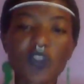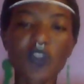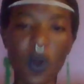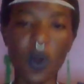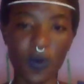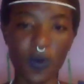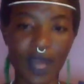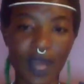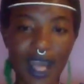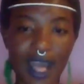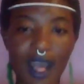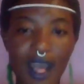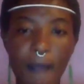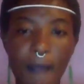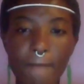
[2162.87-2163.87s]
So,
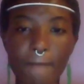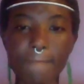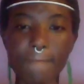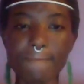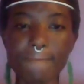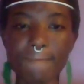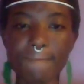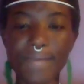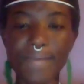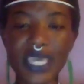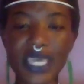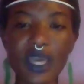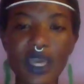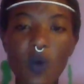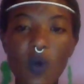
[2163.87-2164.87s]

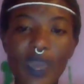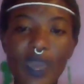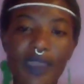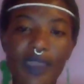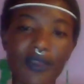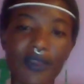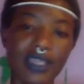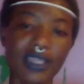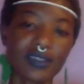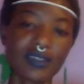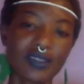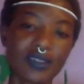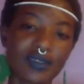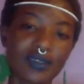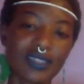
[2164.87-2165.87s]
be aware
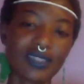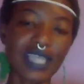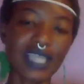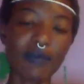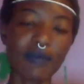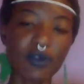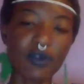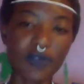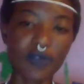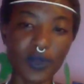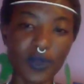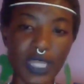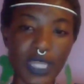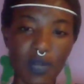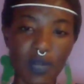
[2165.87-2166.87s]
that some of
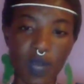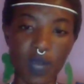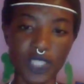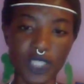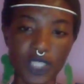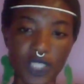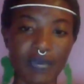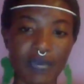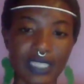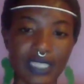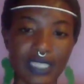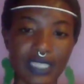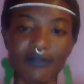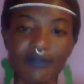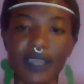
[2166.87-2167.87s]
you that are watching
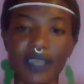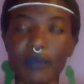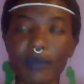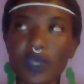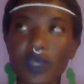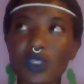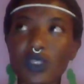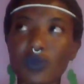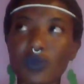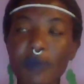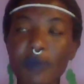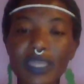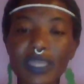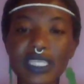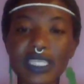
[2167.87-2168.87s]
my stuff now, because
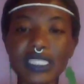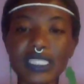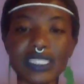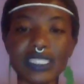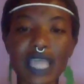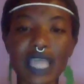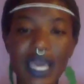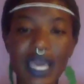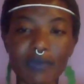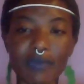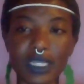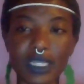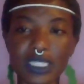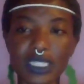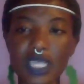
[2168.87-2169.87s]
remember, this is
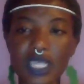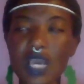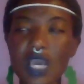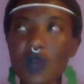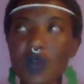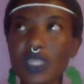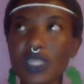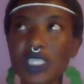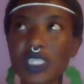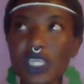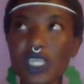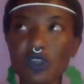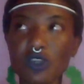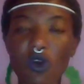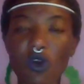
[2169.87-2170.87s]
timeless. This
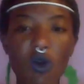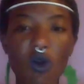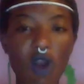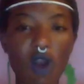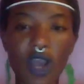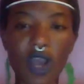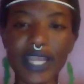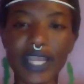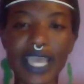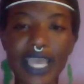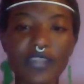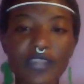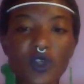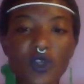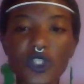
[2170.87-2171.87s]
can go on,
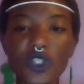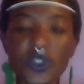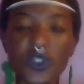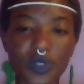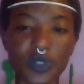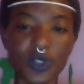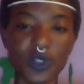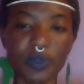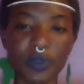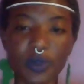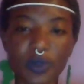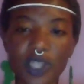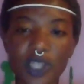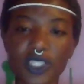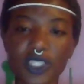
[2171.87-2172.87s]
and your children could
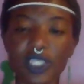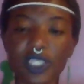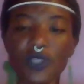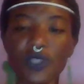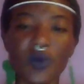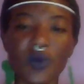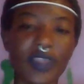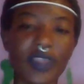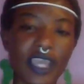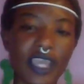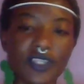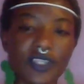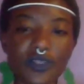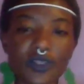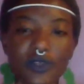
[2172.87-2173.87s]
be watching this, or
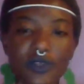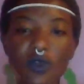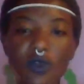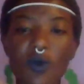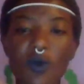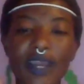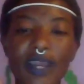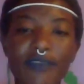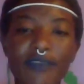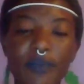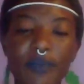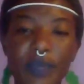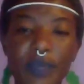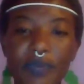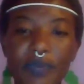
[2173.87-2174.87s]
their children, or
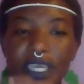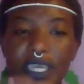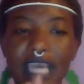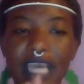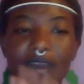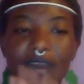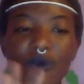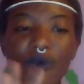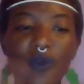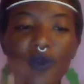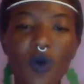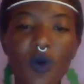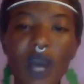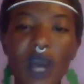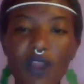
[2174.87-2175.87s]
whatever it may be. I
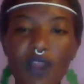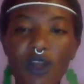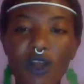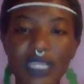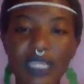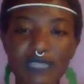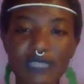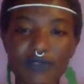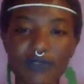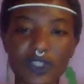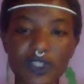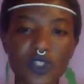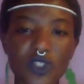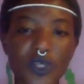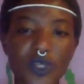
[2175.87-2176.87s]
don't know how long this
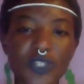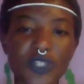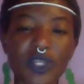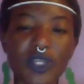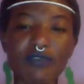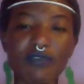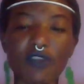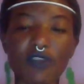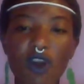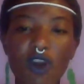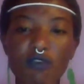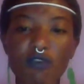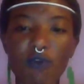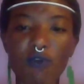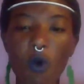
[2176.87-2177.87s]
video is going to live
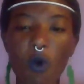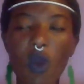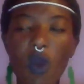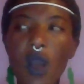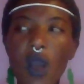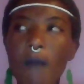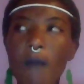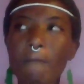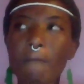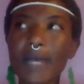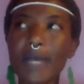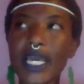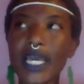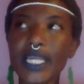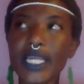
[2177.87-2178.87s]
long for,
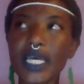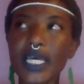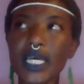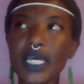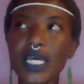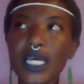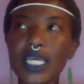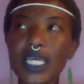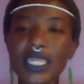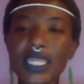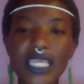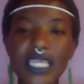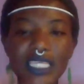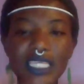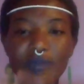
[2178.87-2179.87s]
but
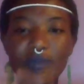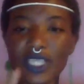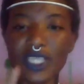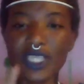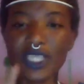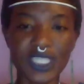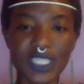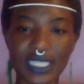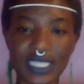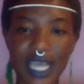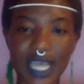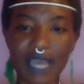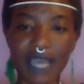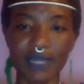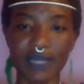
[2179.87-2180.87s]
these messages are
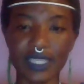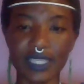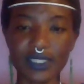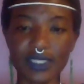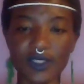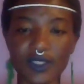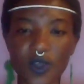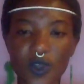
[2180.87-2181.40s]
timeless.